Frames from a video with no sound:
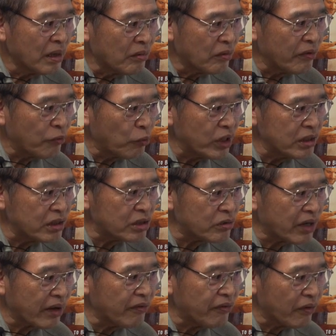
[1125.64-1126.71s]
with wind
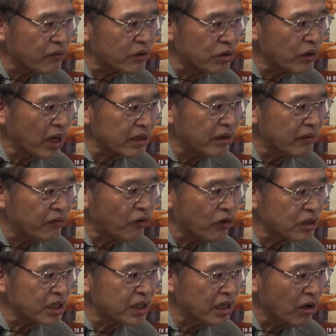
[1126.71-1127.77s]
strength of
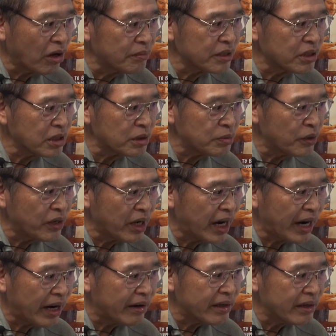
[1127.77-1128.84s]
240 kilometers per
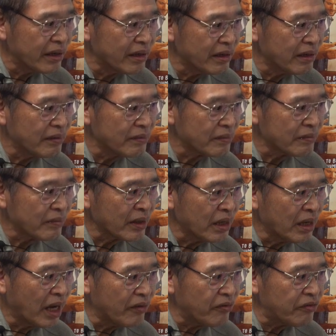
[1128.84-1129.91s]
hour
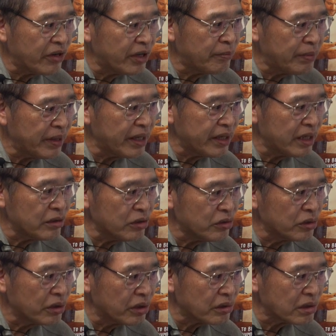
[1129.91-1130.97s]
and 3 billion
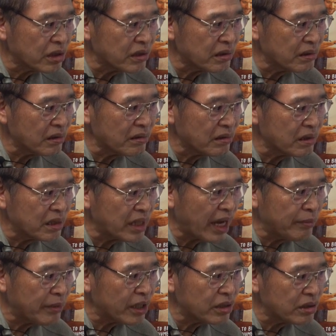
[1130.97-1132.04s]
euros
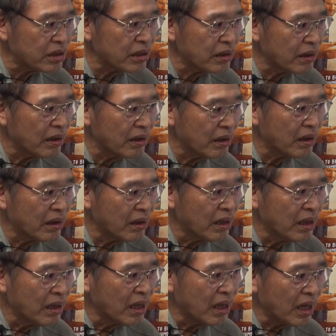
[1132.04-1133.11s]
damage.
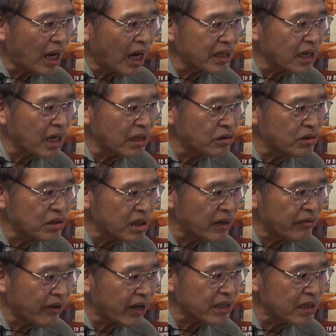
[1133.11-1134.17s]
Other countries
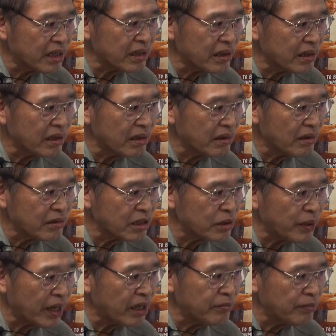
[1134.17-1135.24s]
affected,
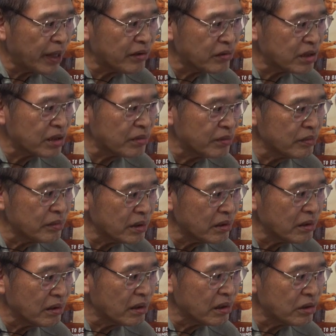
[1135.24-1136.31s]
Spain, Belgium,
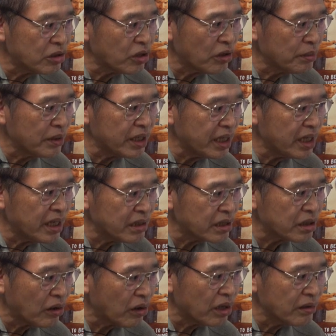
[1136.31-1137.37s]
Germany, and
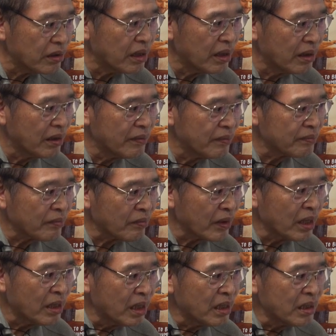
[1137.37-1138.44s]
so on.
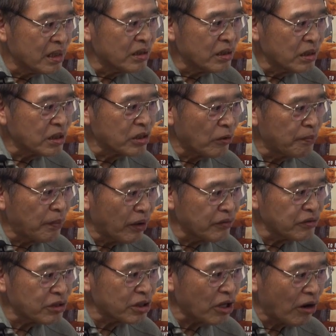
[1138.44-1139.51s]
So
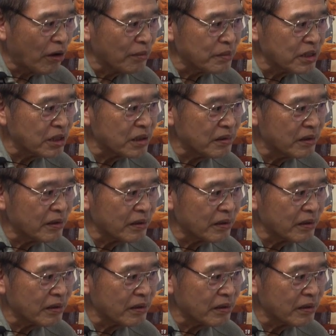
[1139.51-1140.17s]
both storms,